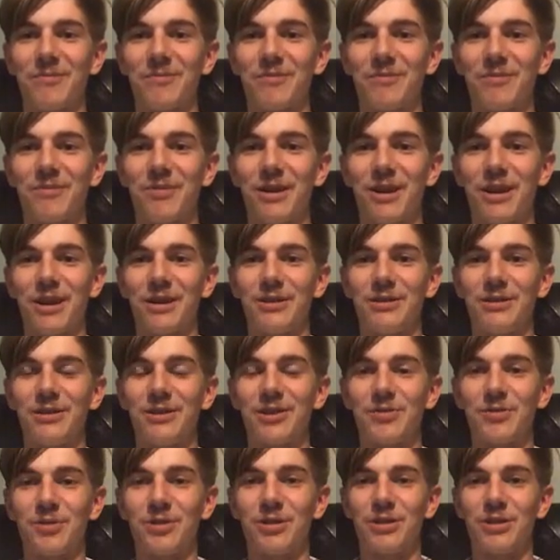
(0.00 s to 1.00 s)
by
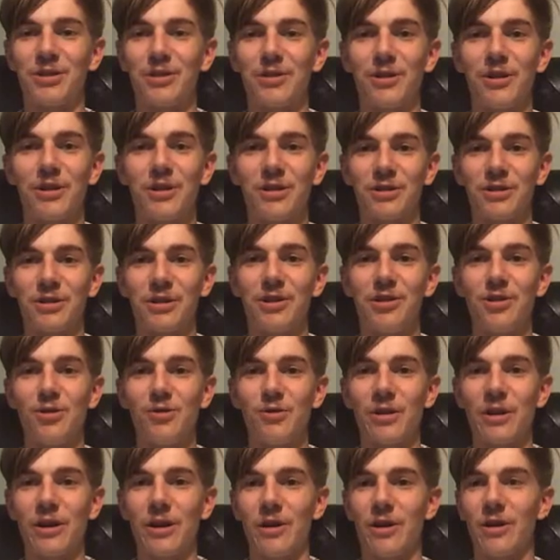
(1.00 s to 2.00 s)
this mysterious
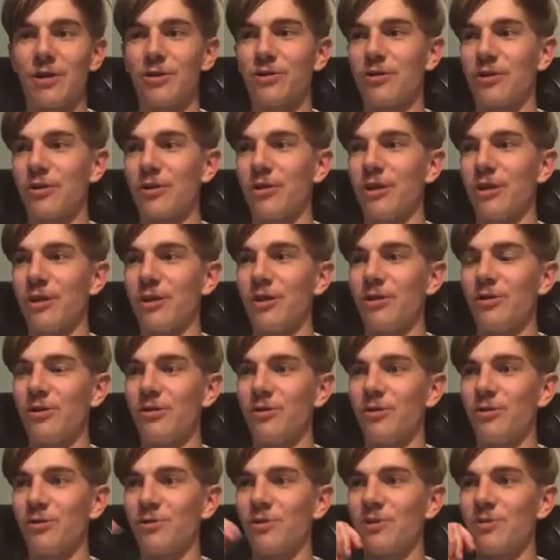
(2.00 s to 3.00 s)
Q character
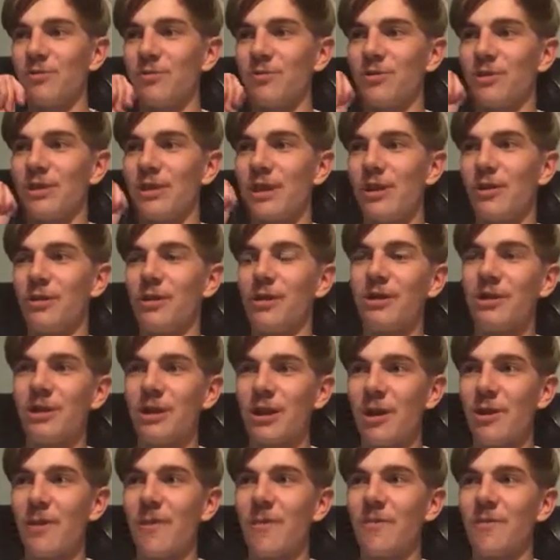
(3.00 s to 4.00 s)
who's telling
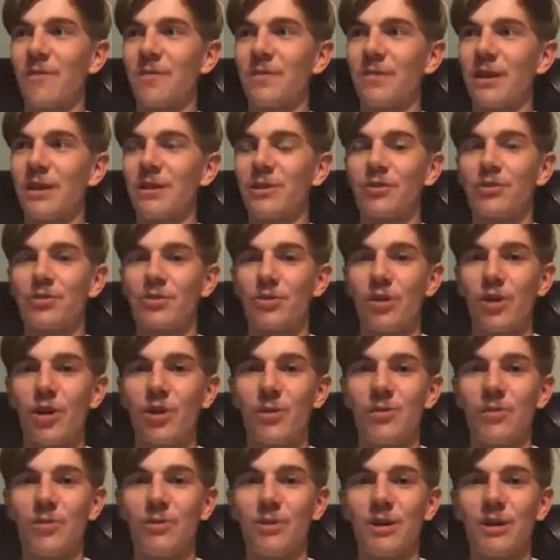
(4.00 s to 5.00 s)
them that
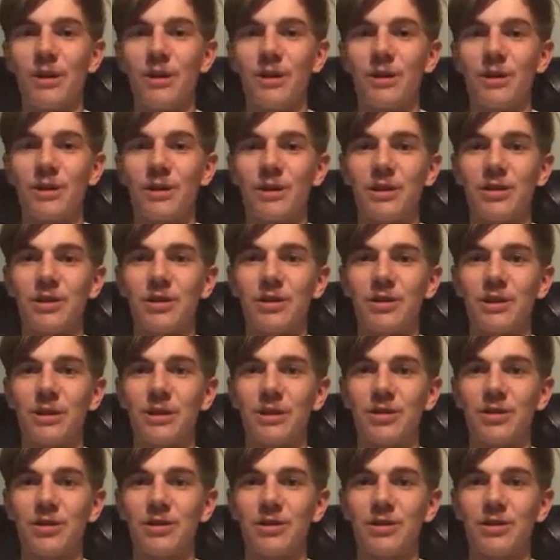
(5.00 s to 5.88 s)
Trump is